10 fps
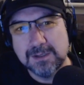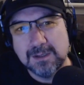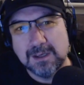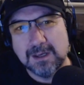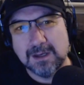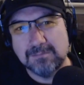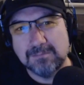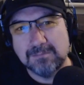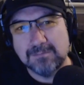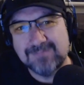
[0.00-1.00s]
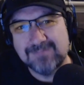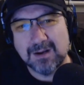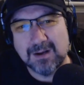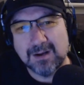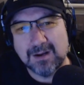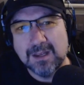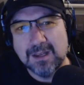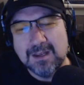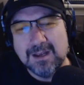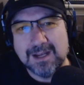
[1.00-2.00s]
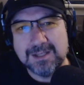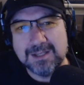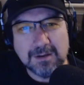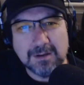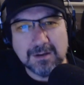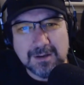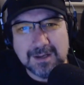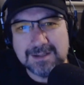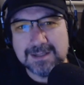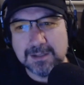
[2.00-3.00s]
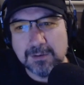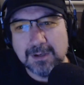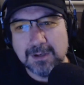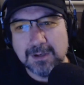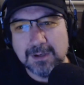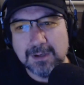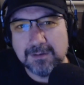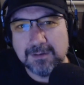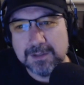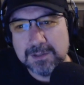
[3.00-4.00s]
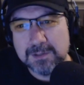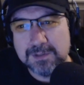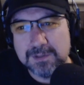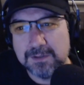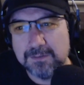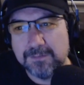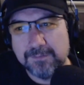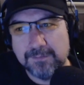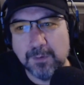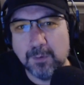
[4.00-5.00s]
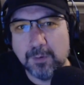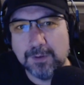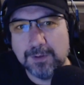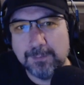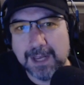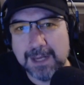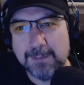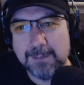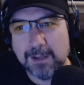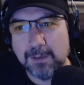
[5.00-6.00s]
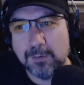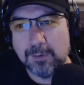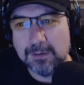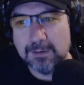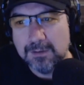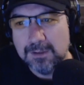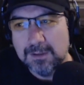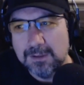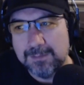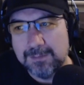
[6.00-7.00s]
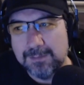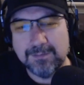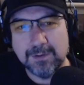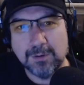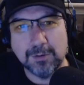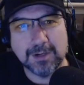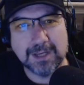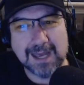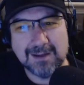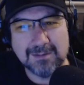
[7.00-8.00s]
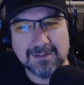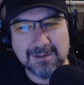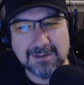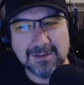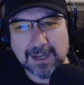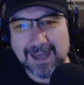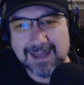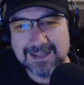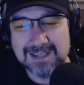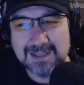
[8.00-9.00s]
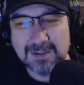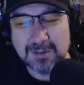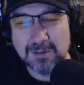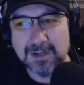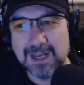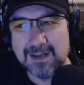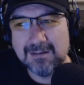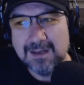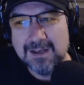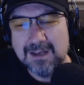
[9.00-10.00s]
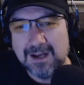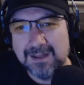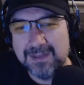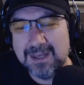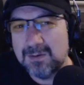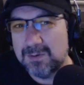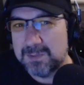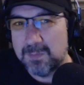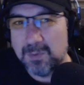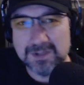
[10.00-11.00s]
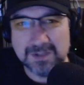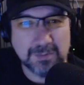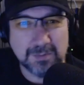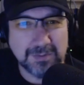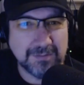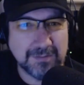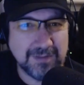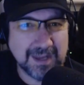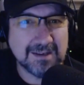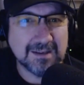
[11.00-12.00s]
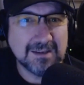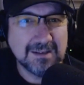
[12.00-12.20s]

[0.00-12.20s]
And I don't necessarily think that this was a flaw in PayPal or even her account or getting access to her account. I think it was more to do with the vendor.